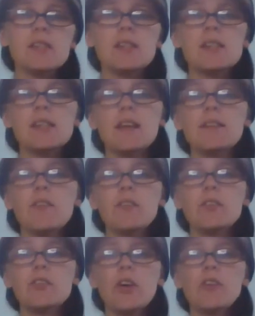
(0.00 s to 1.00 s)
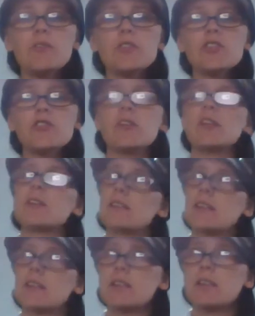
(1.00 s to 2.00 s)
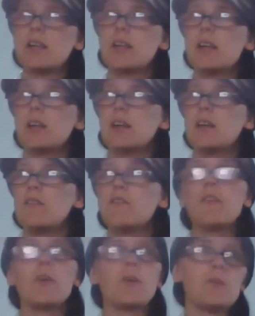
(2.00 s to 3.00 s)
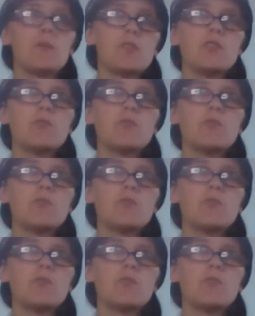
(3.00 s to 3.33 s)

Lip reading: is that there are no restricted foods.